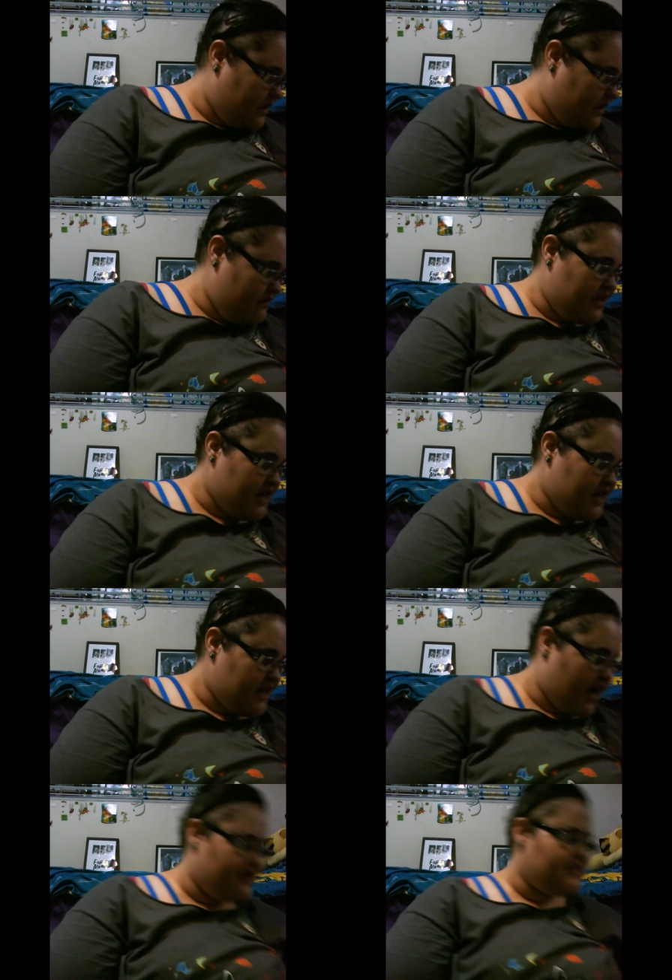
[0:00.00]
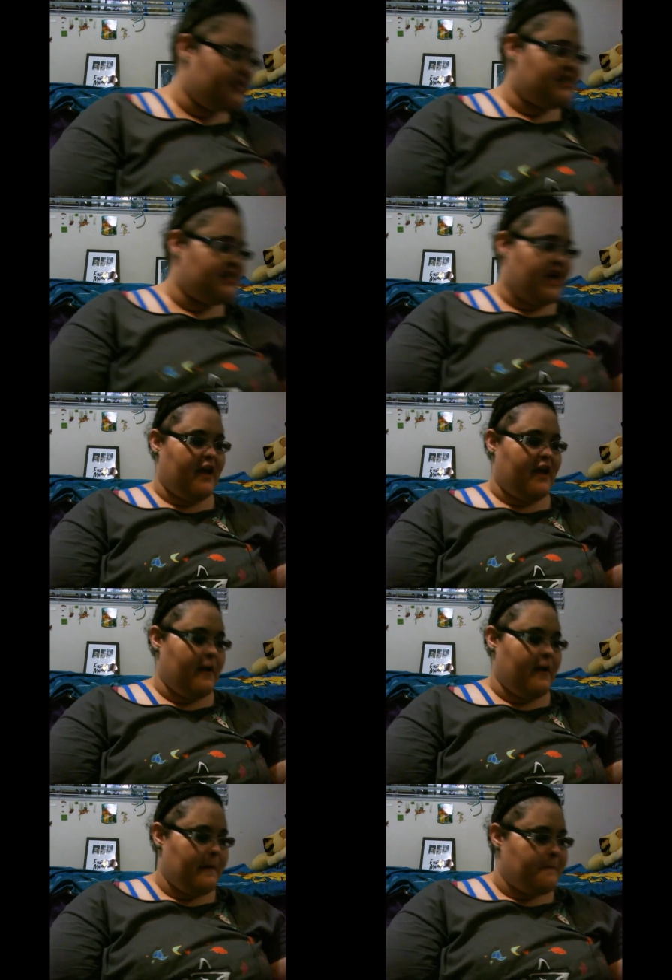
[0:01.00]
believe that they kind of
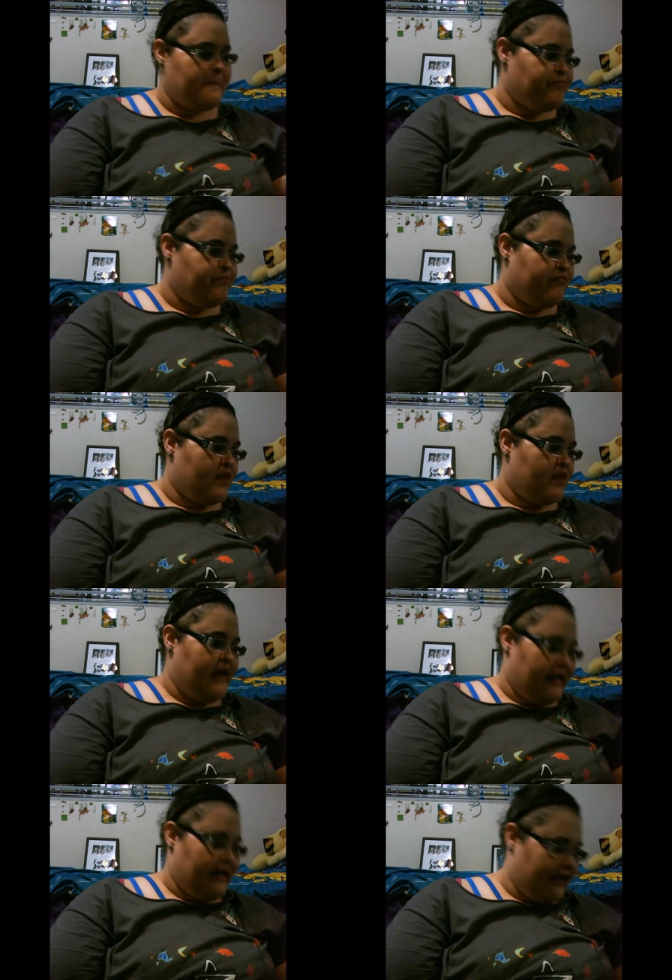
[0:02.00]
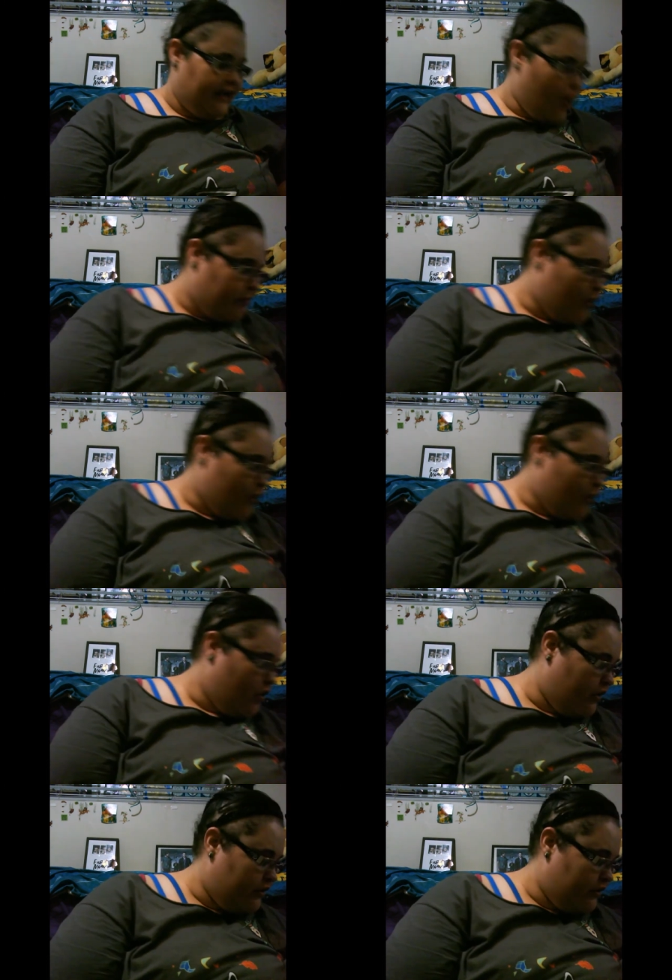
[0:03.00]
say yeah, like
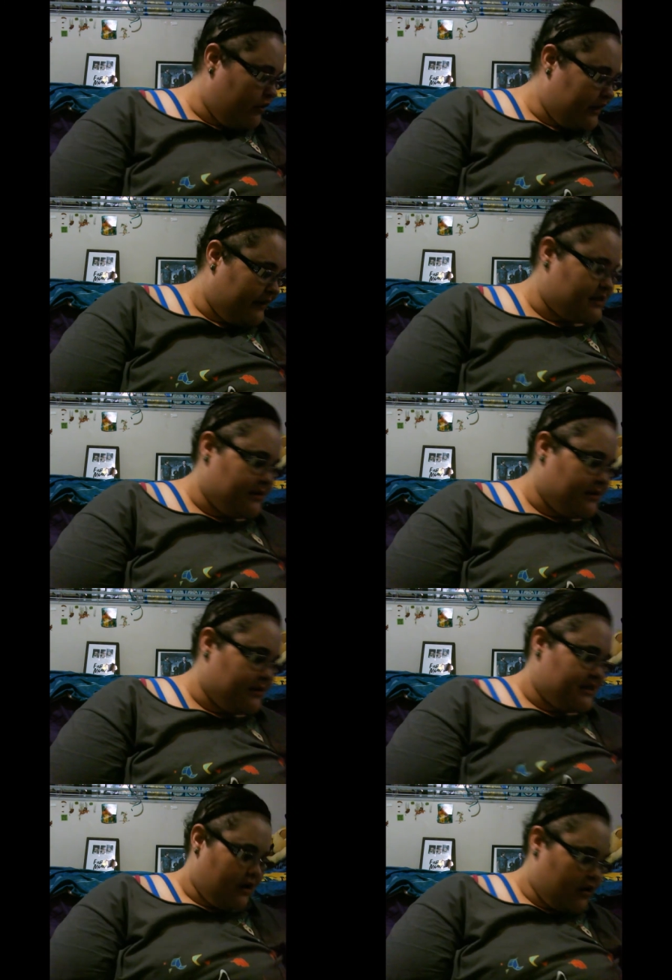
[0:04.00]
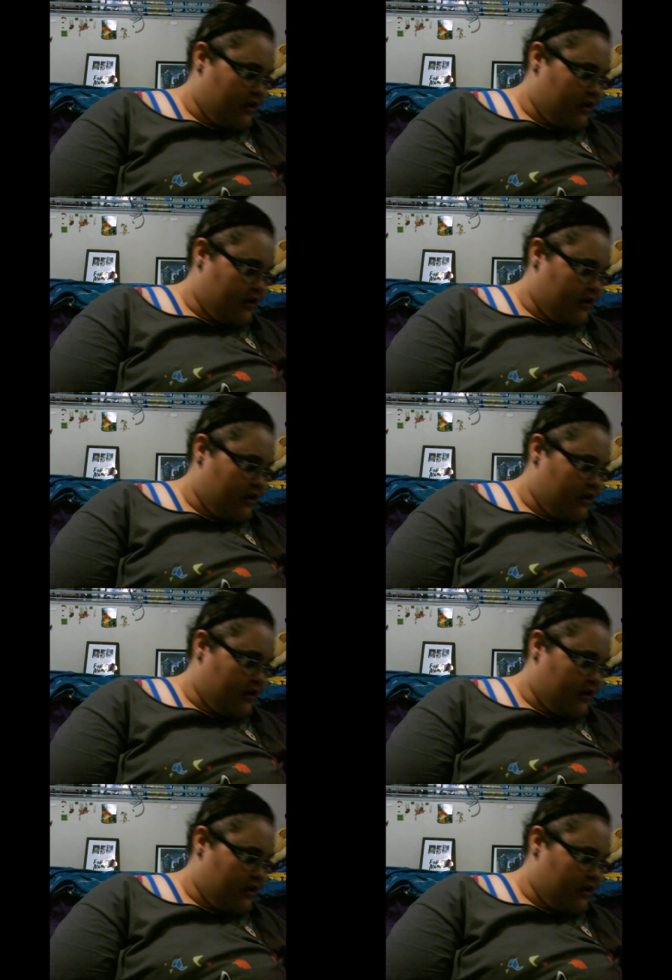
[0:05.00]
opal, and this one said